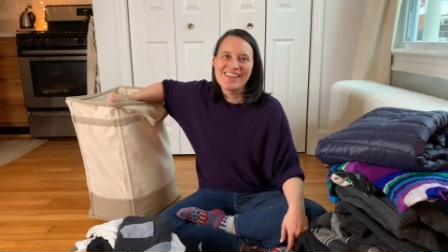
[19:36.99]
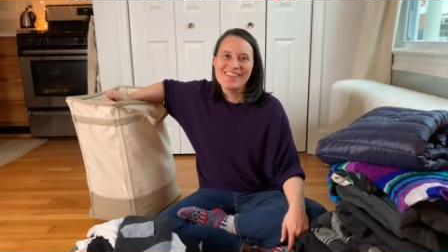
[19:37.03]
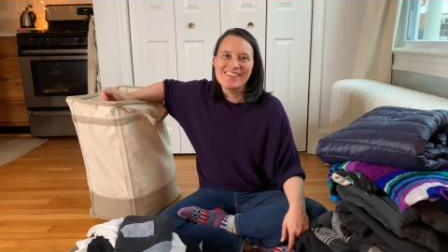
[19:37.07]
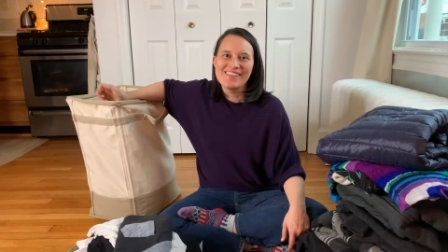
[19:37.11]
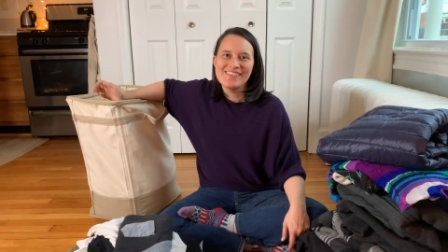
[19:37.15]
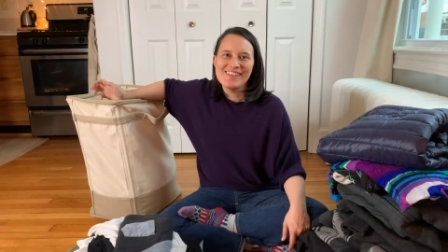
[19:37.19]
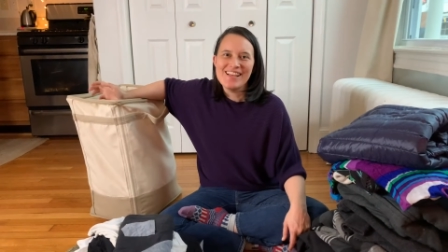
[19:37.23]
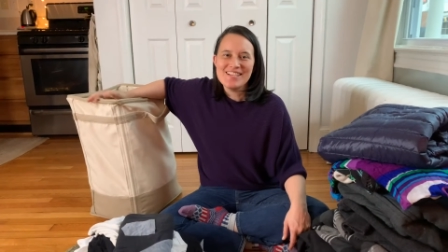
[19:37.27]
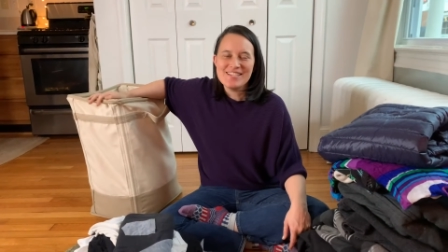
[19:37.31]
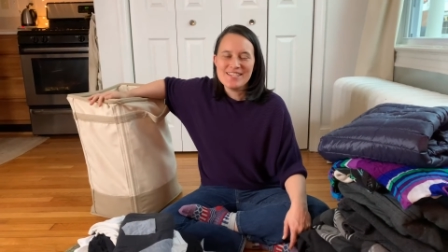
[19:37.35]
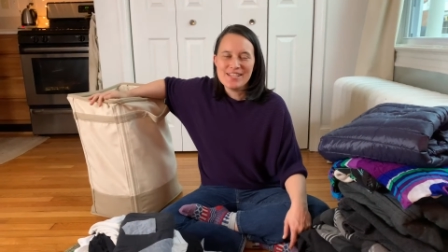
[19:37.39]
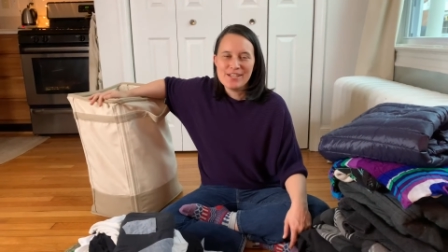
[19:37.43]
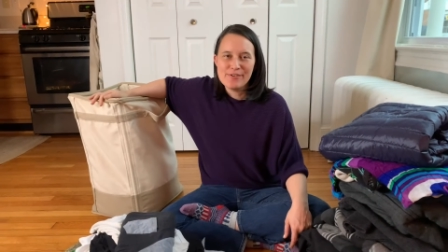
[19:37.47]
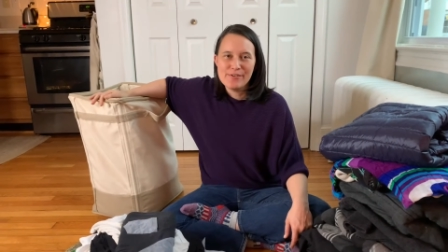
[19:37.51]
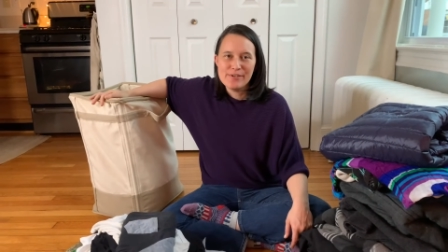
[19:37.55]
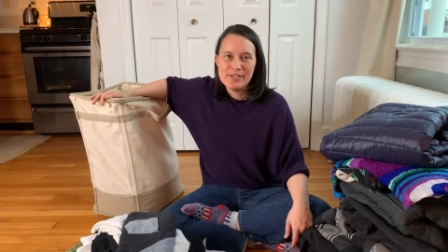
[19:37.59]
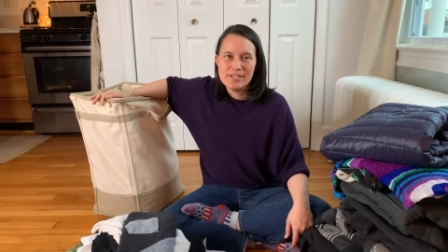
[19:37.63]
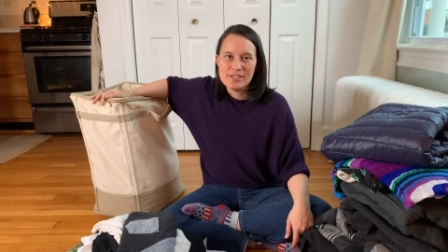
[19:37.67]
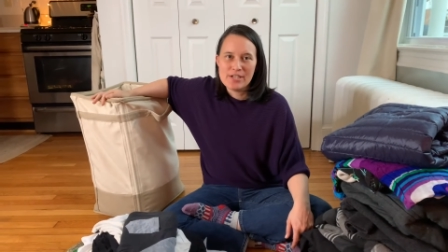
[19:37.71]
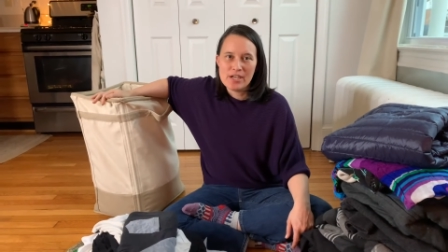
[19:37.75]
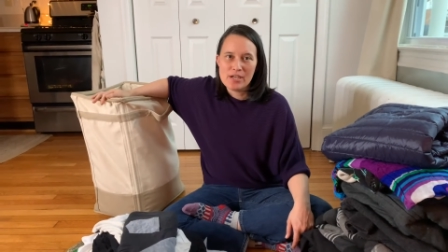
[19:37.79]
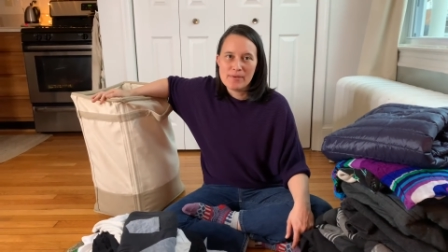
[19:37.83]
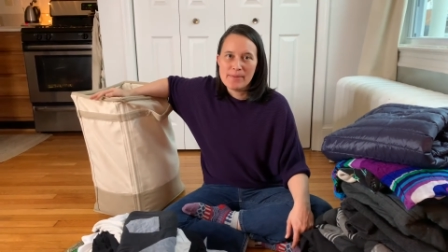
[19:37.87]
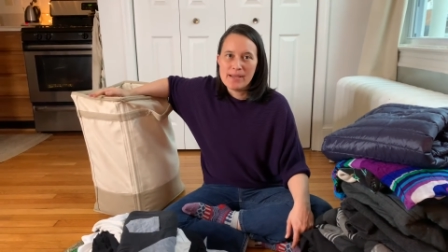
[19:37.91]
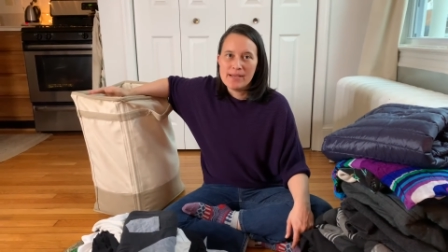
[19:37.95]
The last thing I want to
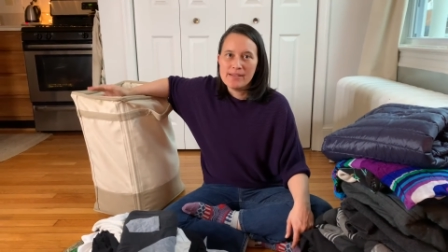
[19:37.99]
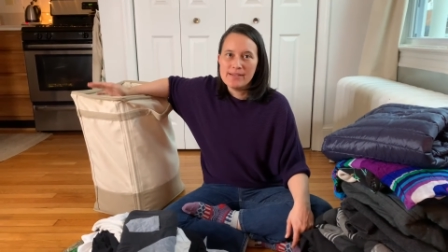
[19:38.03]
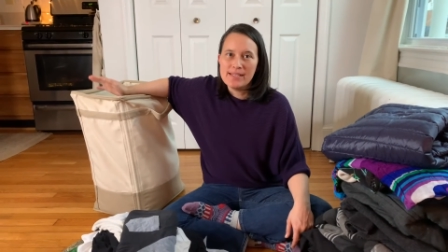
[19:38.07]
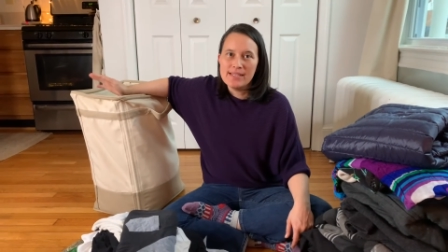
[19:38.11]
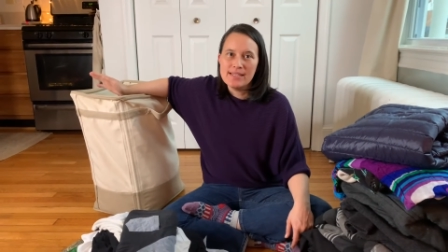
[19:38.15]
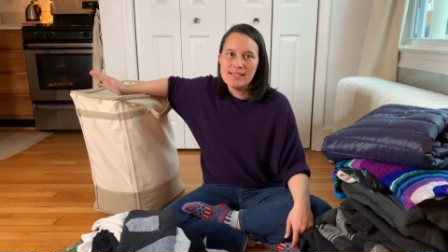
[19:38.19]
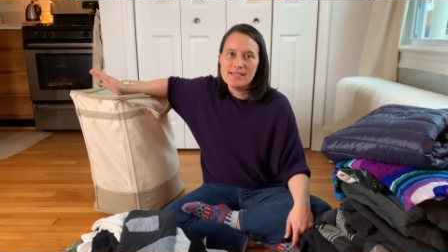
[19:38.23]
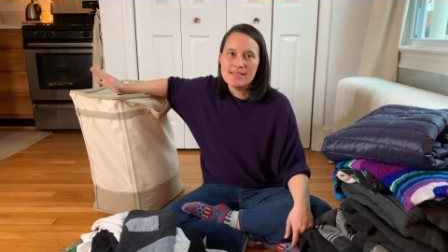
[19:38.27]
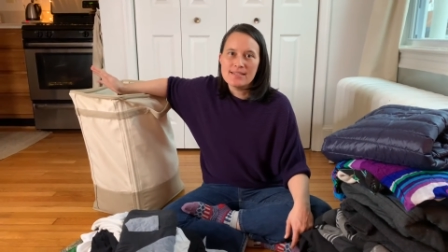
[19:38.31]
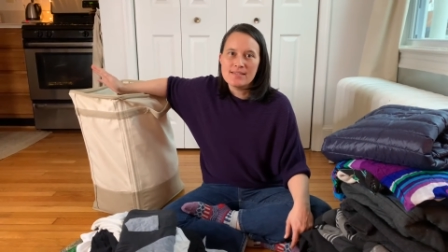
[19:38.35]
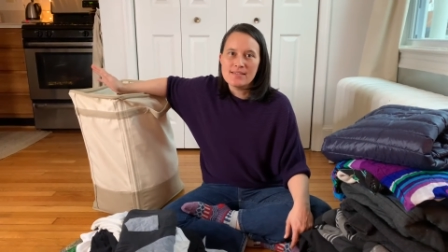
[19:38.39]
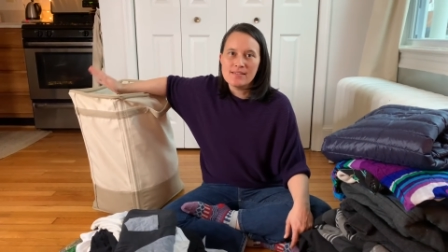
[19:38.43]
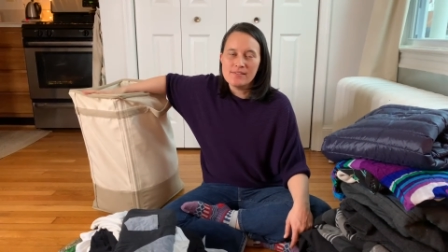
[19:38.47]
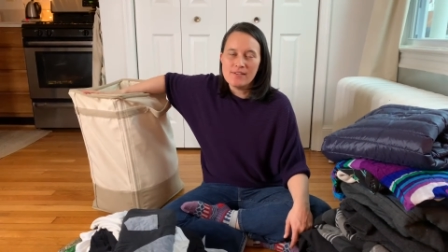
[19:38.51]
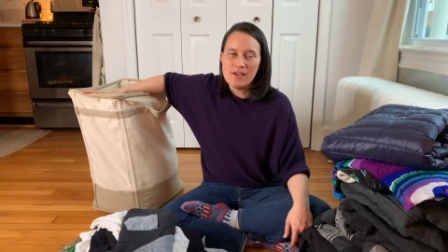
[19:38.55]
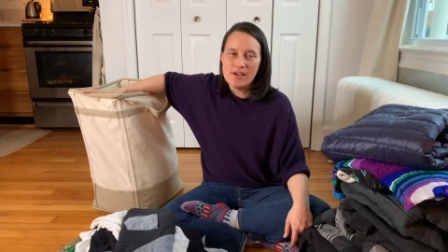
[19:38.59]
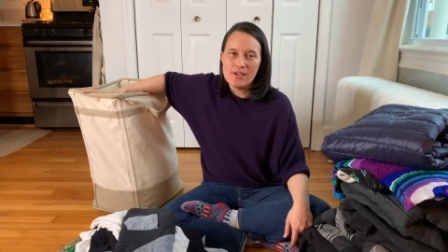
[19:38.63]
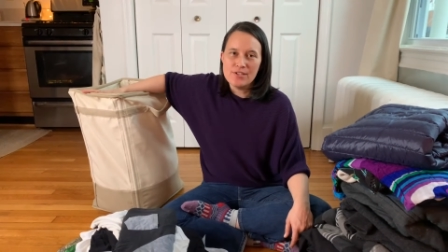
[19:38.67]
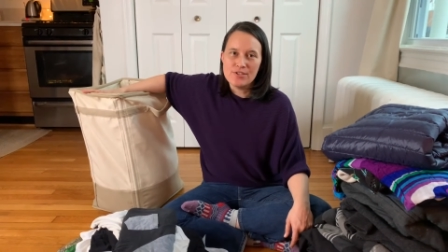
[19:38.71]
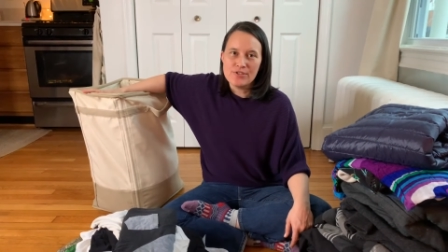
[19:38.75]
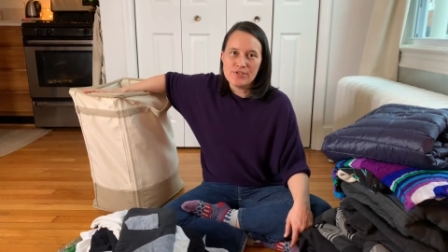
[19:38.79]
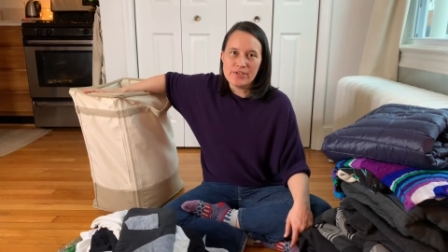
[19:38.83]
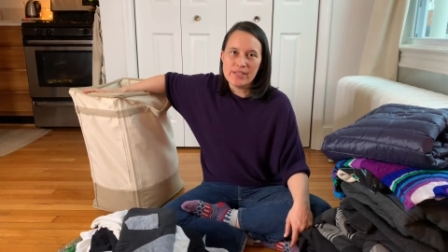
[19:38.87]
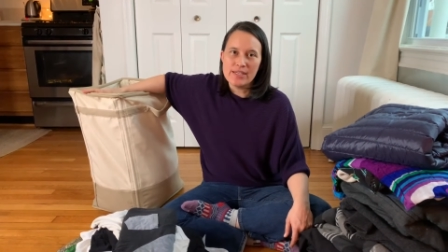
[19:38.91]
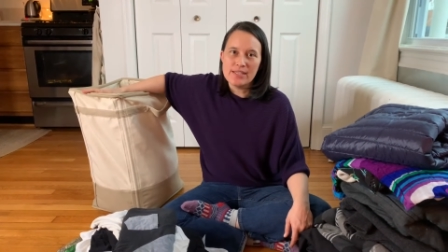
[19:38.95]
talk about is the
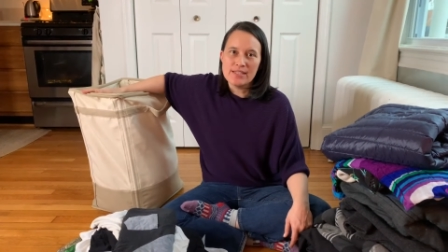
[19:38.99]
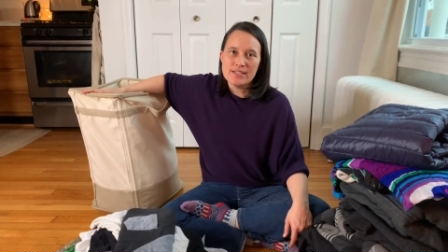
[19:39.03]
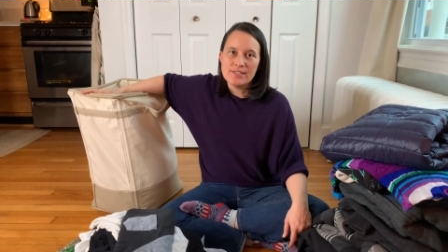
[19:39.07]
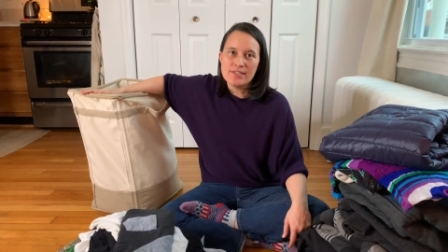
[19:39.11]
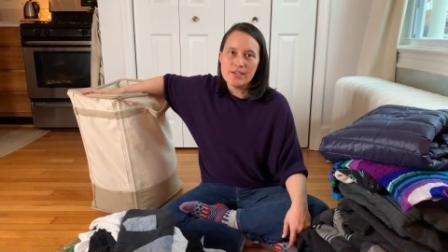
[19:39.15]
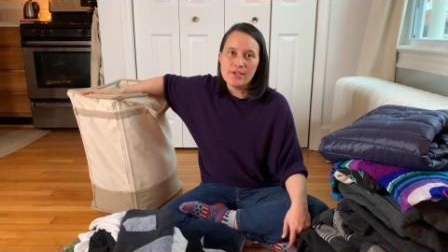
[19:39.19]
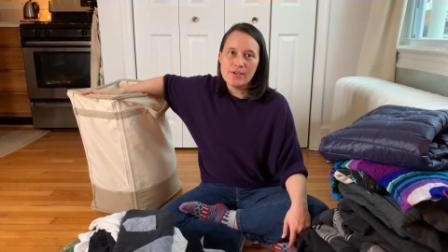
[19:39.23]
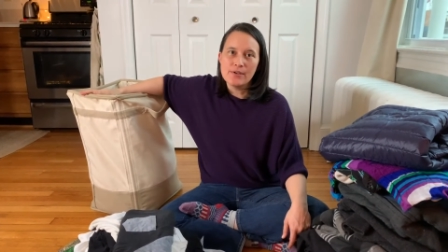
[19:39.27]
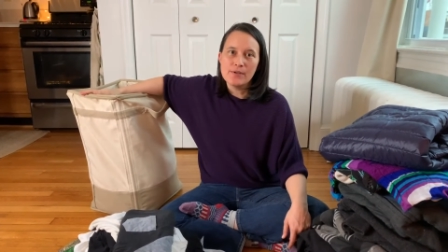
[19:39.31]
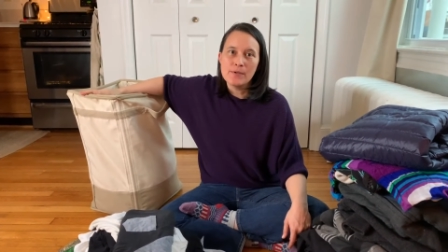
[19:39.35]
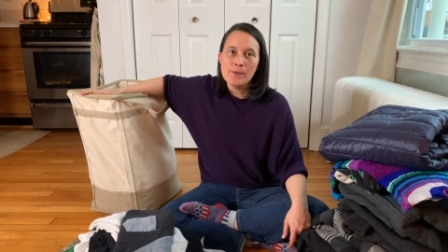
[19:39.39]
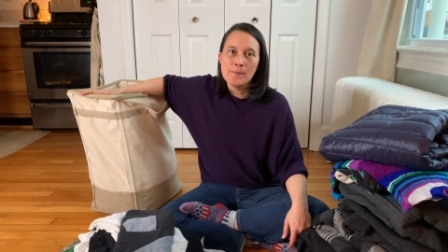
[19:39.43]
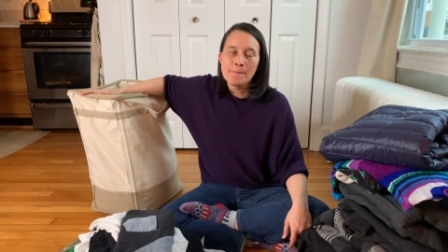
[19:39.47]
laundry. So